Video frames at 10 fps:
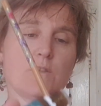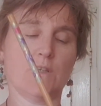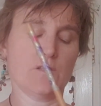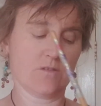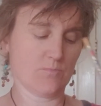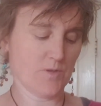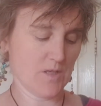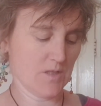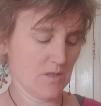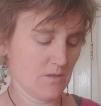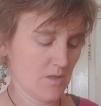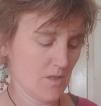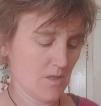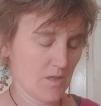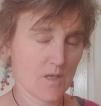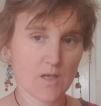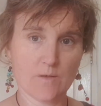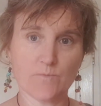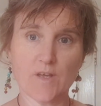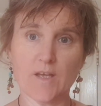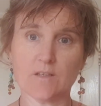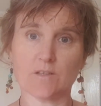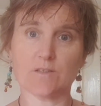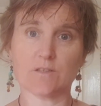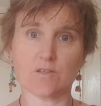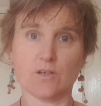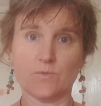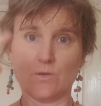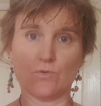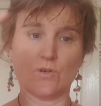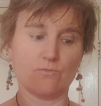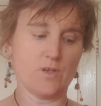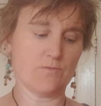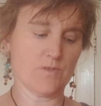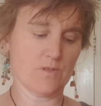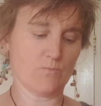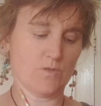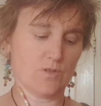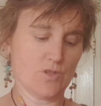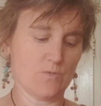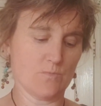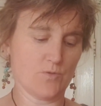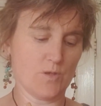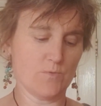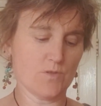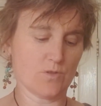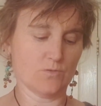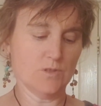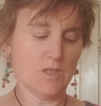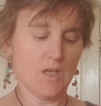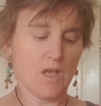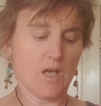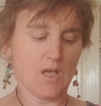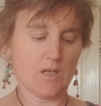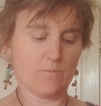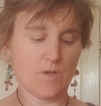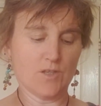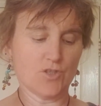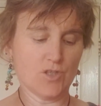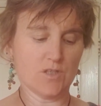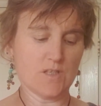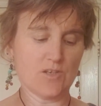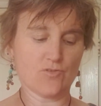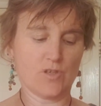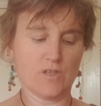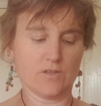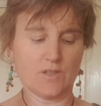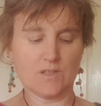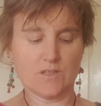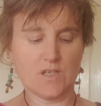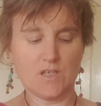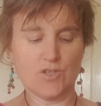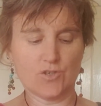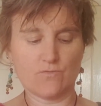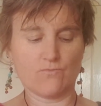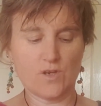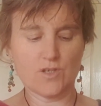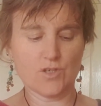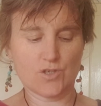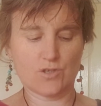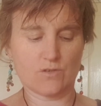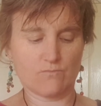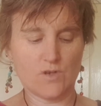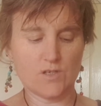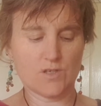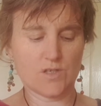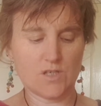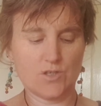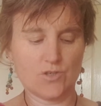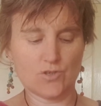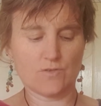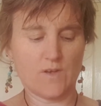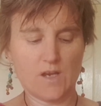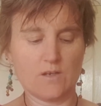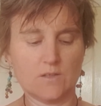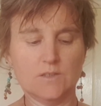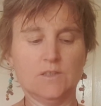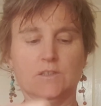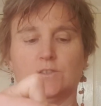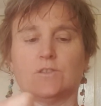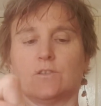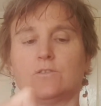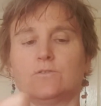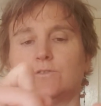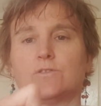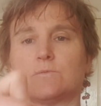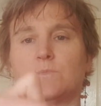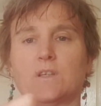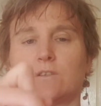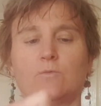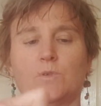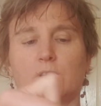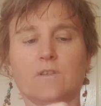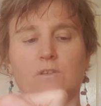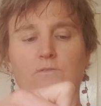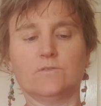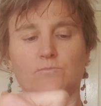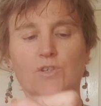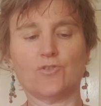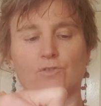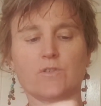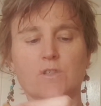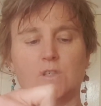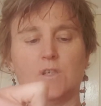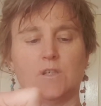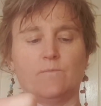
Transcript: that ended up getting the head lice the time they were going around, and when she was at primary school. And she's naturally got that Tunisian red tinge of hair. So you just mix it up like so. My trusty